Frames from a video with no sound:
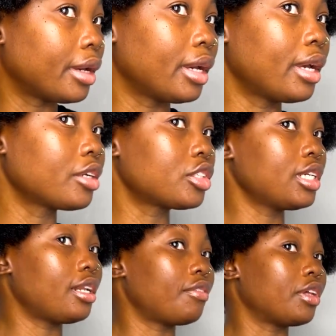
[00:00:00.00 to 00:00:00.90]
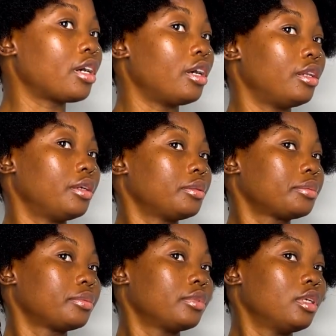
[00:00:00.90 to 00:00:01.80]
I actually love the color.
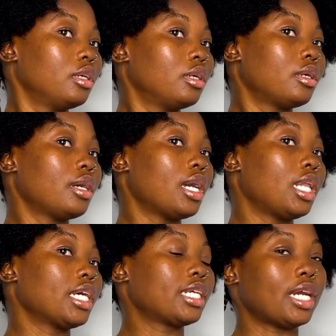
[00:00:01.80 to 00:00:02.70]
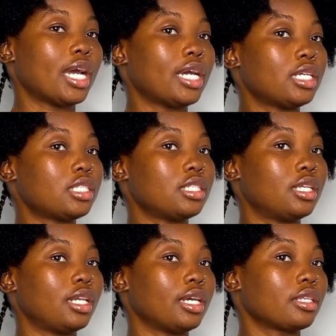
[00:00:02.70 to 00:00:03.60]
I like that I added to the
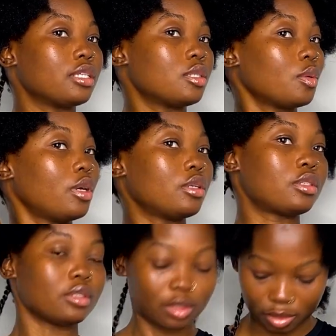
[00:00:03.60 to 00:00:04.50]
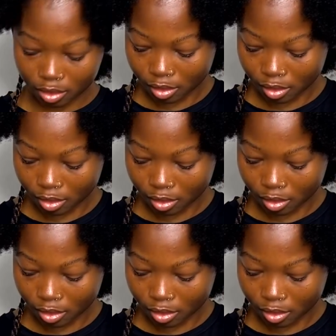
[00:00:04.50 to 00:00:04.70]
length as well, so